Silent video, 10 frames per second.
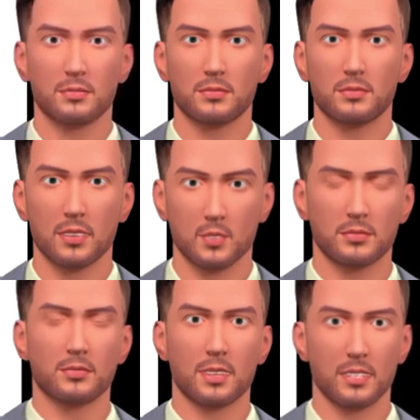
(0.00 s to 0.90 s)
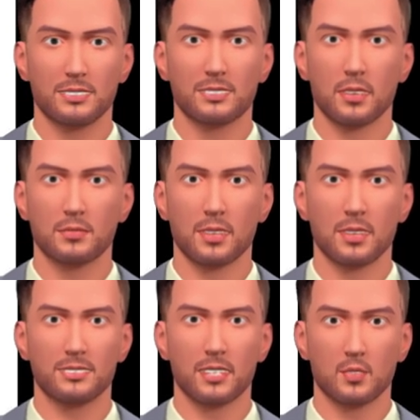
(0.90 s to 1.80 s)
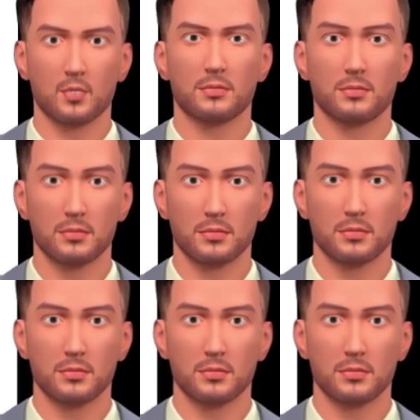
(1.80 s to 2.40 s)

What are the advantages of SIFs?